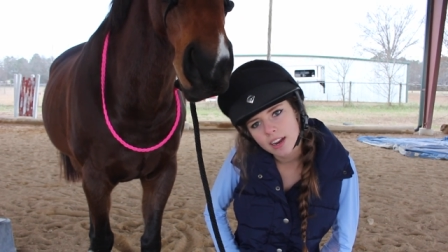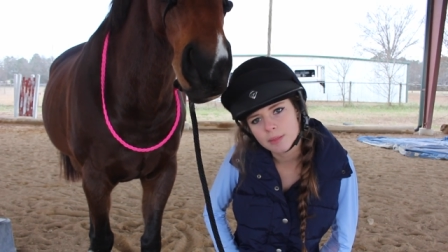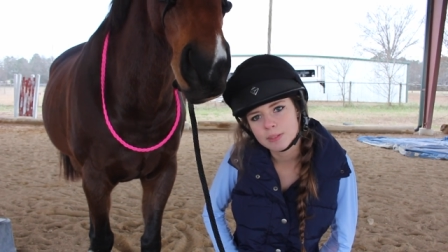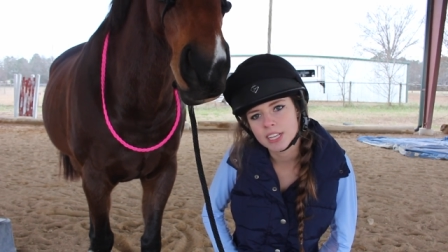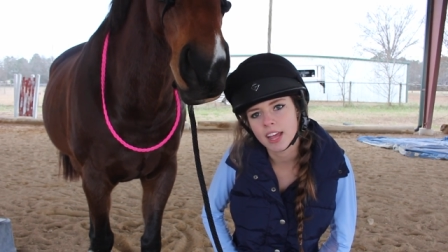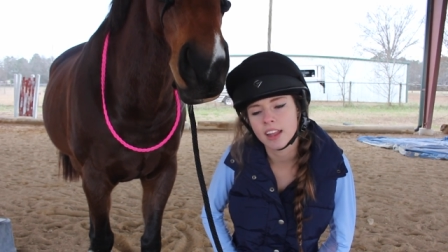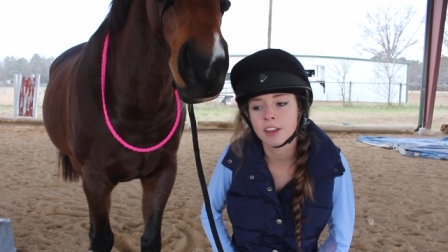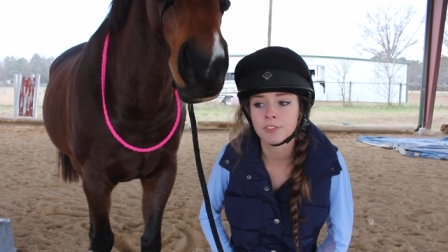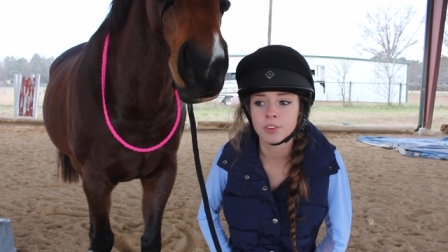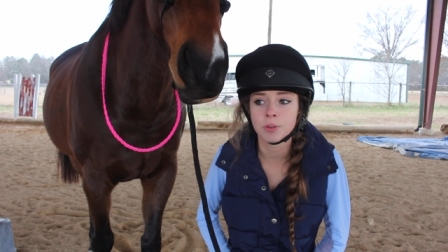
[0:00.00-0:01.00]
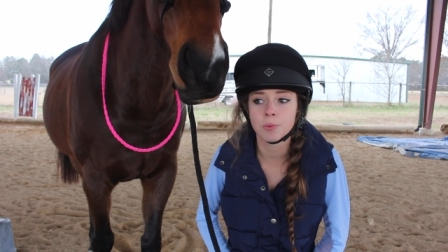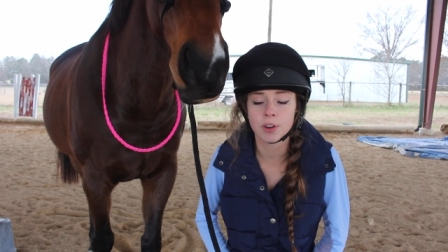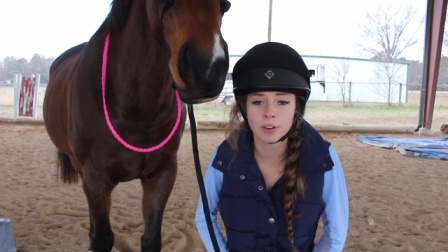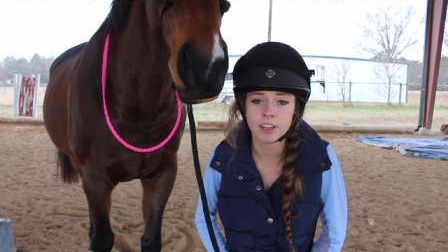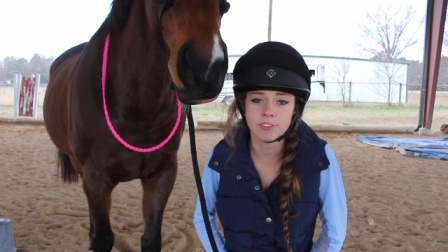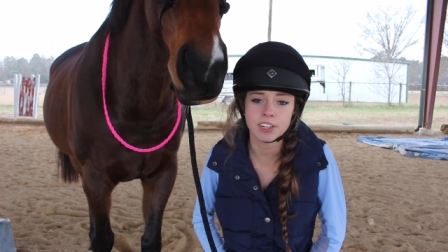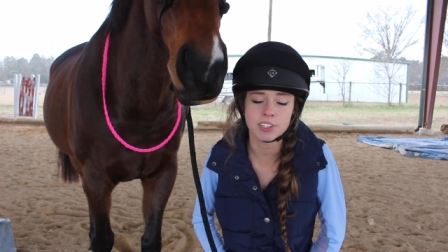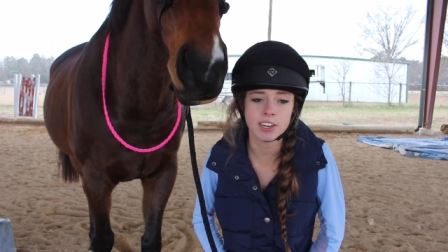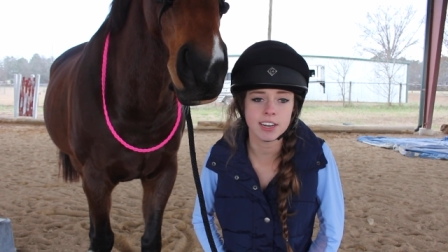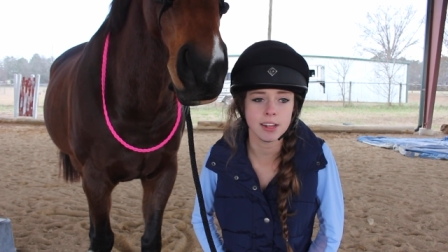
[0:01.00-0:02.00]
and upset. And if you will get
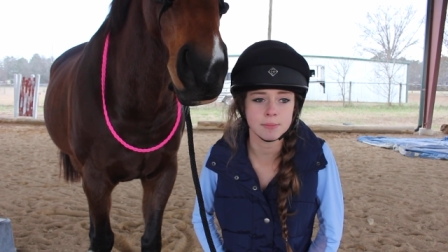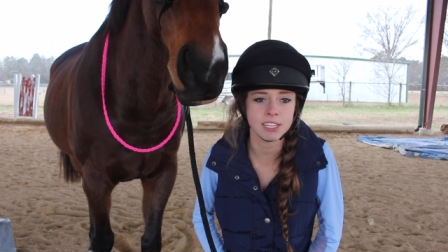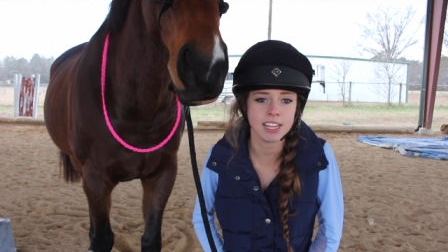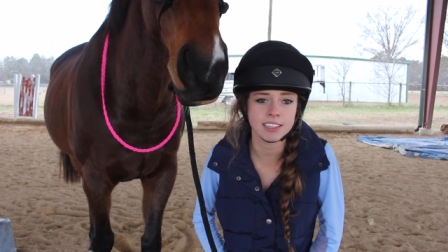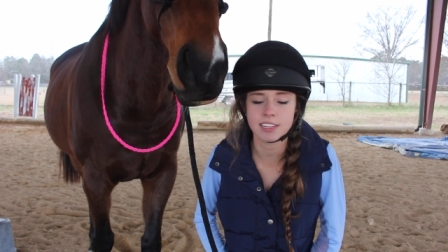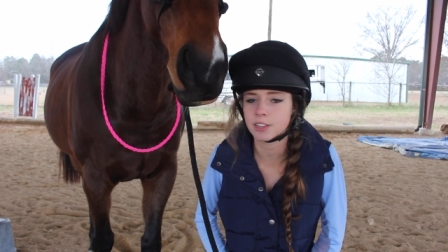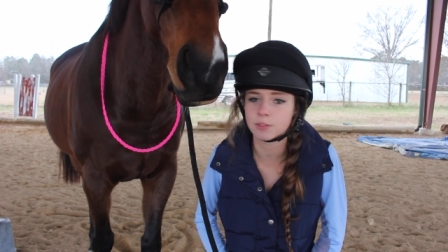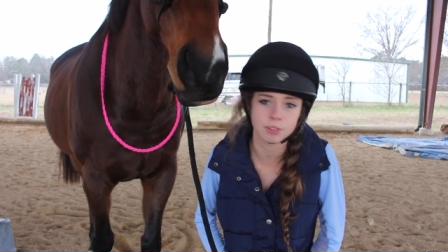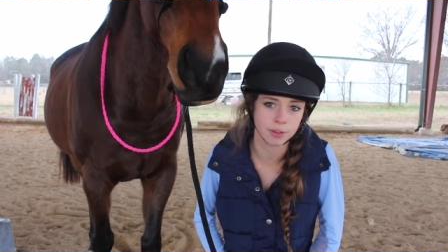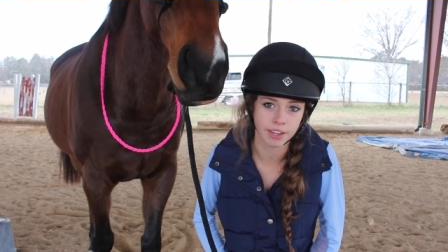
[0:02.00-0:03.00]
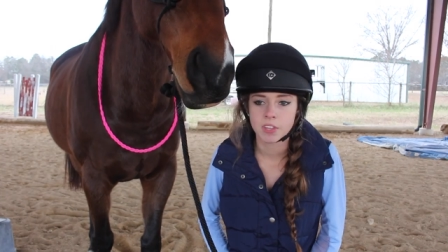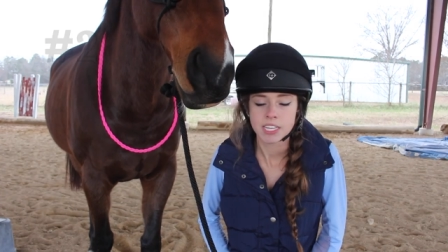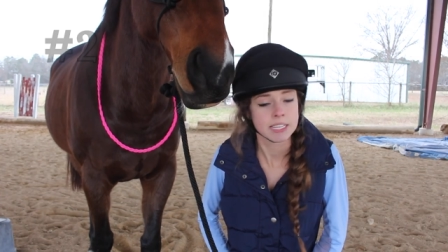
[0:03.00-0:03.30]
frustrated and upset, then don't do it.